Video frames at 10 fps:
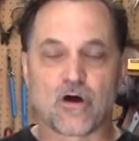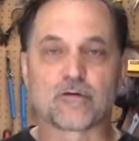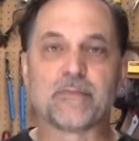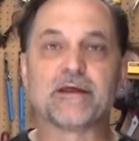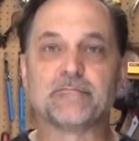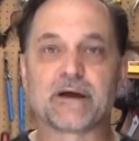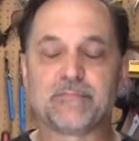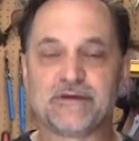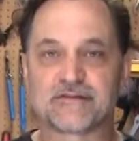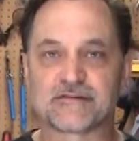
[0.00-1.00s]
augment my
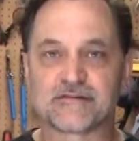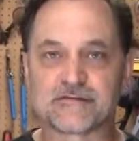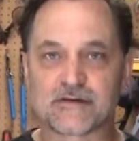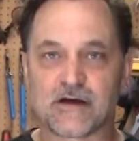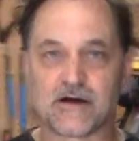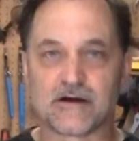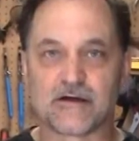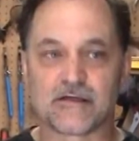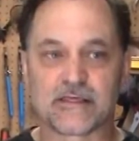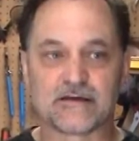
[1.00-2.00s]
pieces
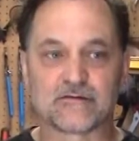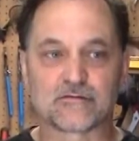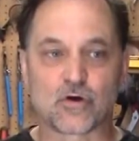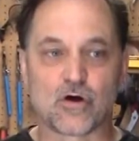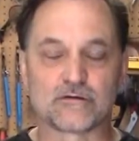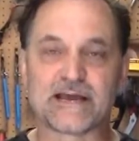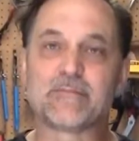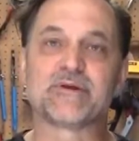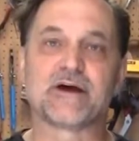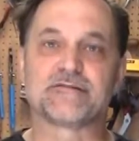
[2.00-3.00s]
is called
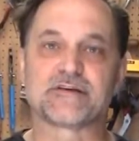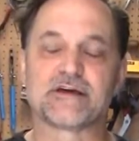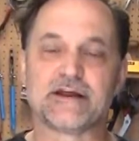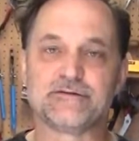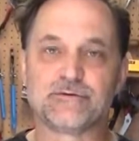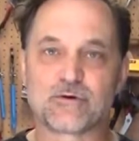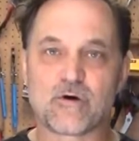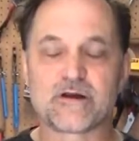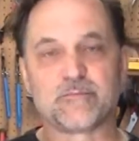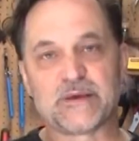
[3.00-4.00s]
ebonizing, and I do it
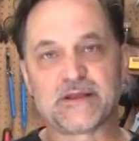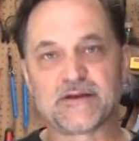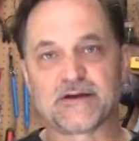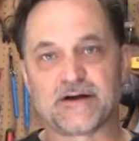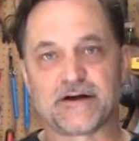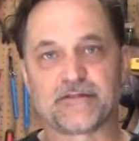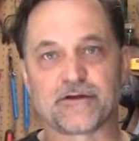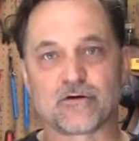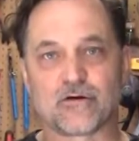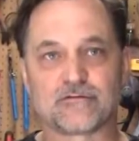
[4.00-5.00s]
quite a bit.
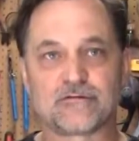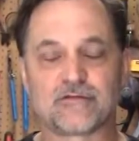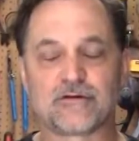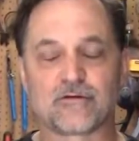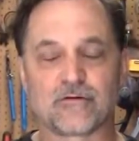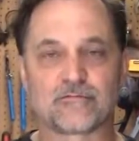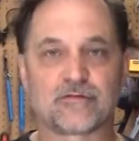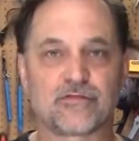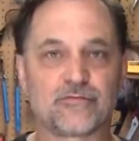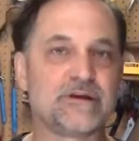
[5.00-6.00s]
There are
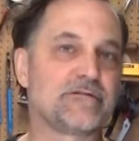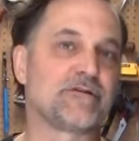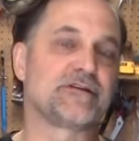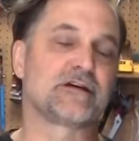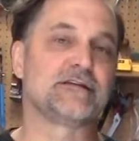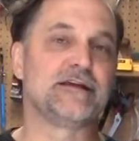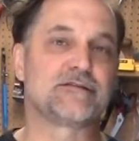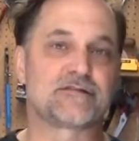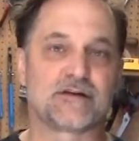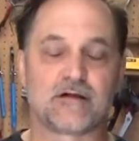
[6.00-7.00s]
3 different
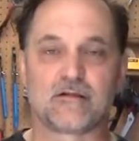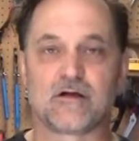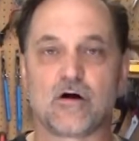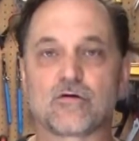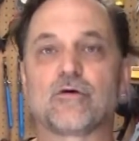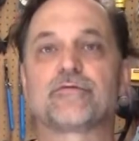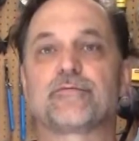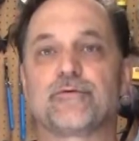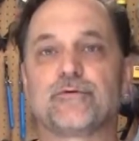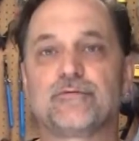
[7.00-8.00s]
techniques that I'll go
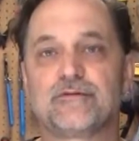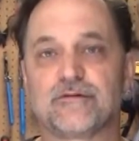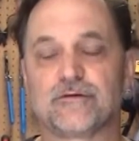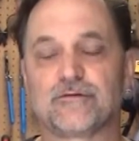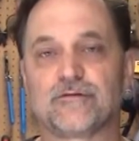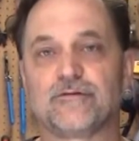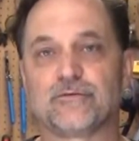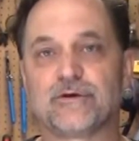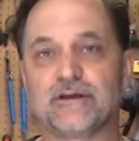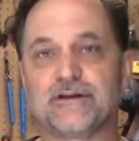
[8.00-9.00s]
through to
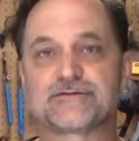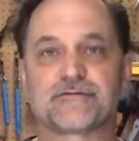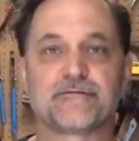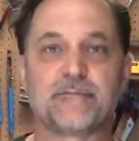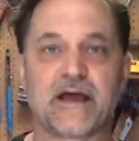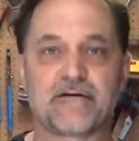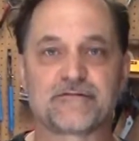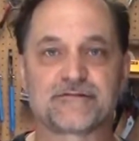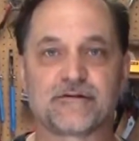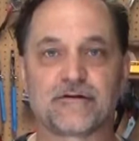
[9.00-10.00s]
do it. Each of them
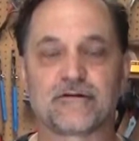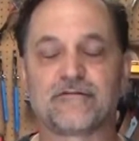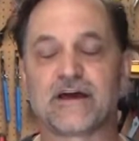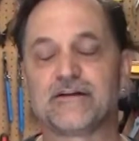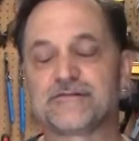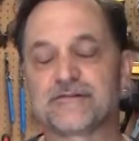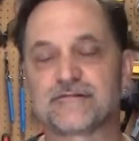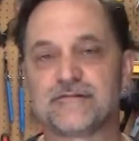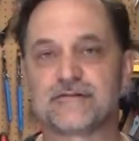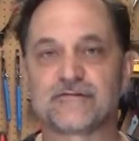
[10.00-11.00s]
has their advantages
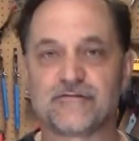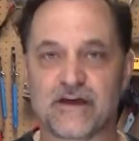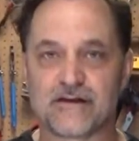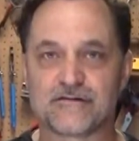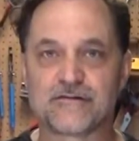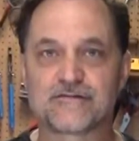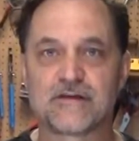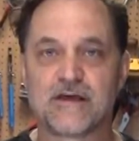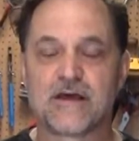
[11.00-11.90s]
and disadvantages,